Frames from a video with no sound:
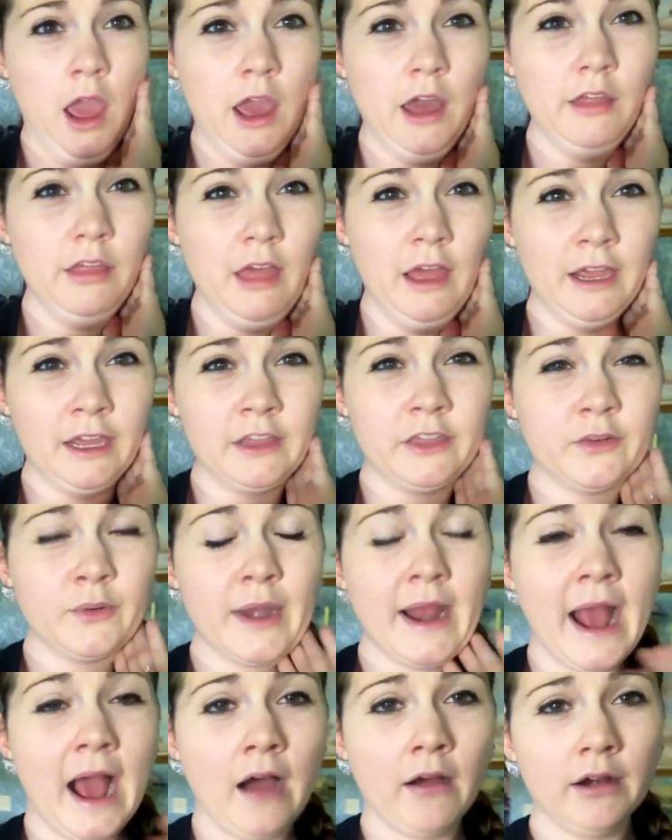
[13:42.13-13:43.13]
in like
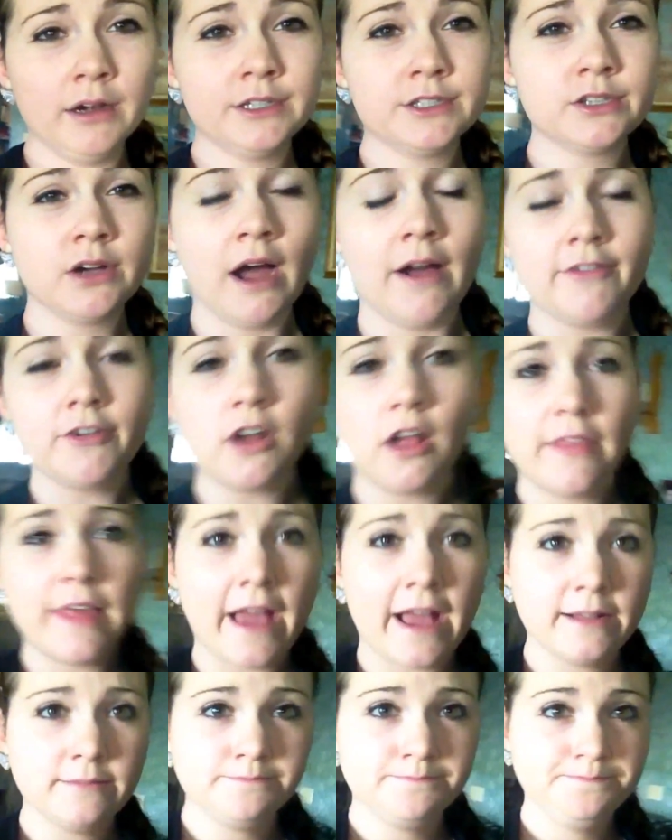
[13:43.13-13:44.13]
3 hours. So after all
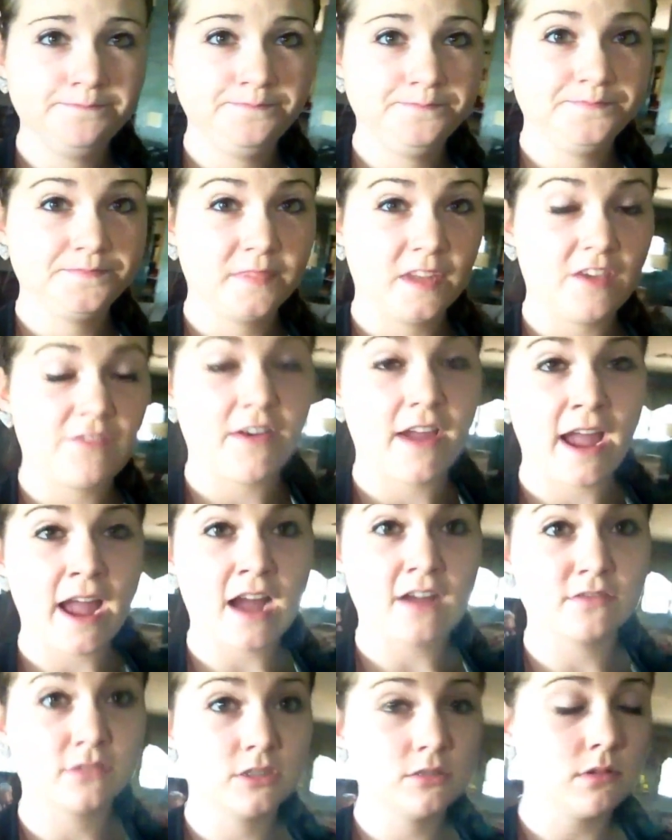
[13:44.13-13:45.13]
that, if I
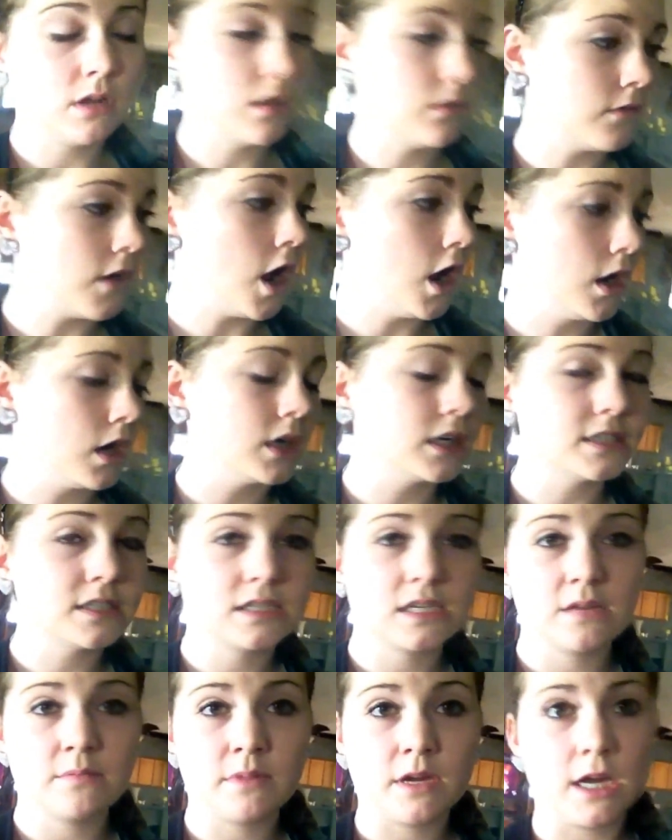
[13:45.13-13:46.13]
have to, I'll rock her to
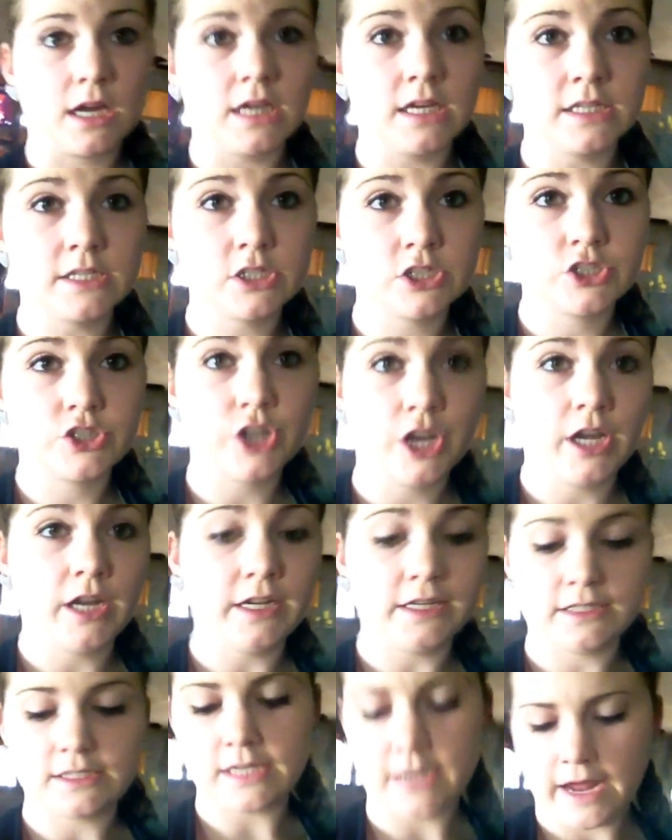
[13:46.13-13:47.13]
sleep because she needs